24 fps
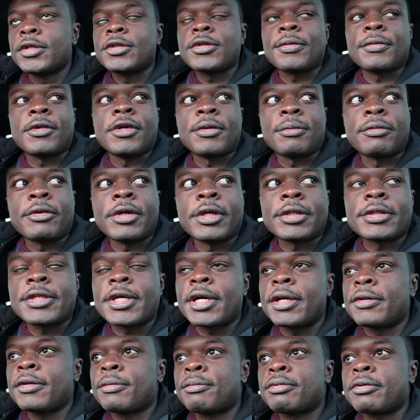so I'm gonna break
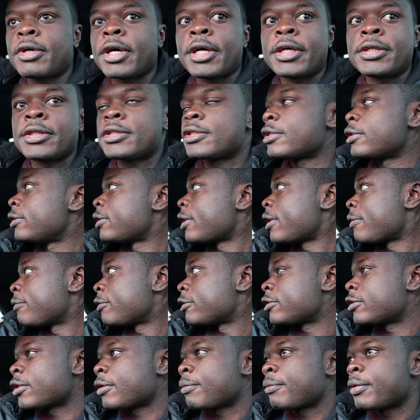down the price and how
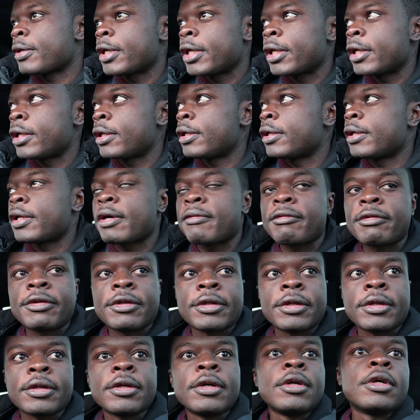much I paid and
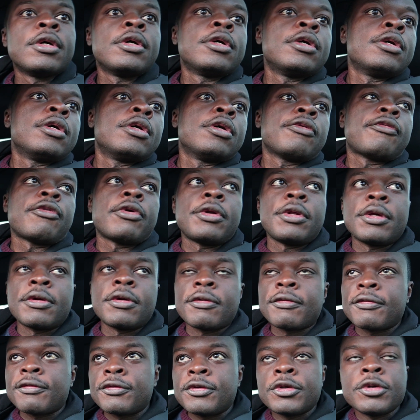everything. For any
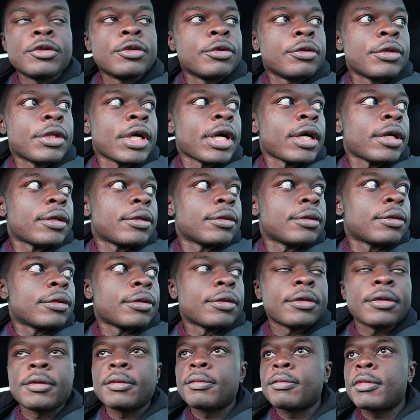of you that
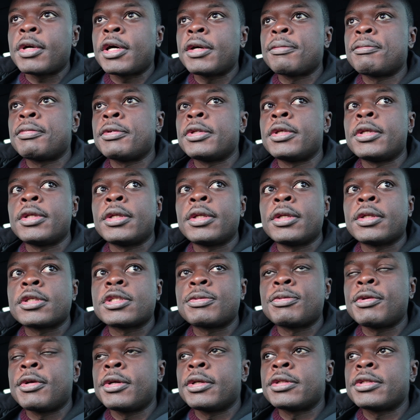might be
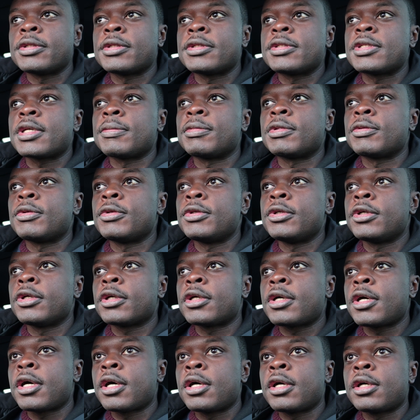experiencing the same thing with your
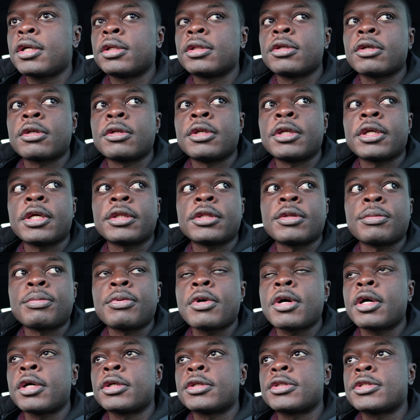car and looking to get the
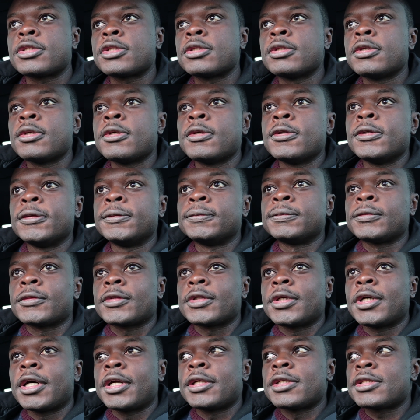parts,
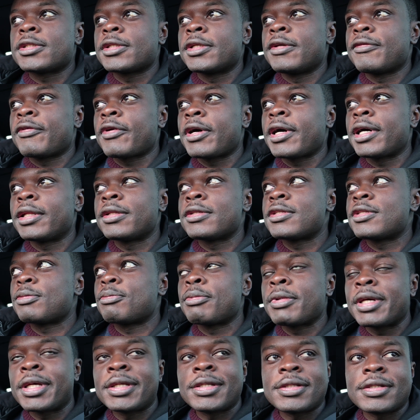honestly, if I had the
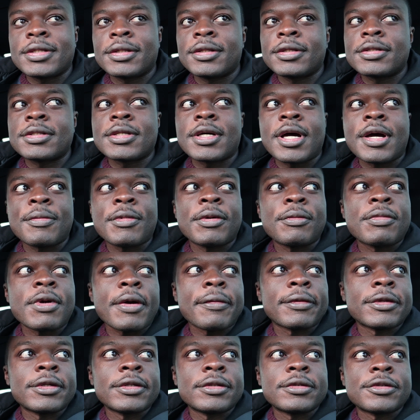space and the time, I'd
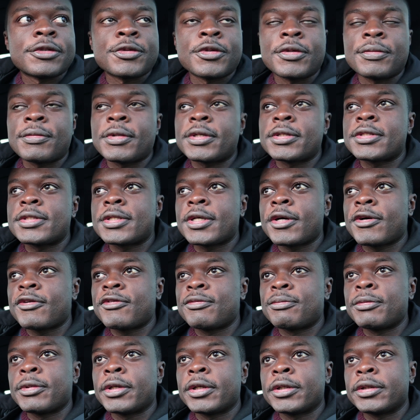probably do it
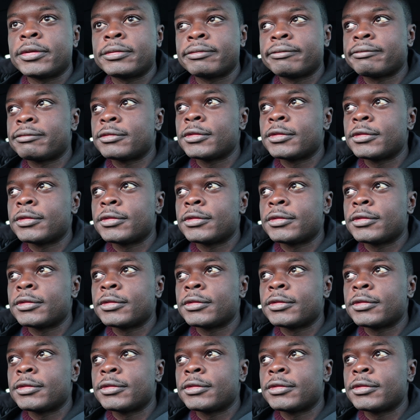myself, but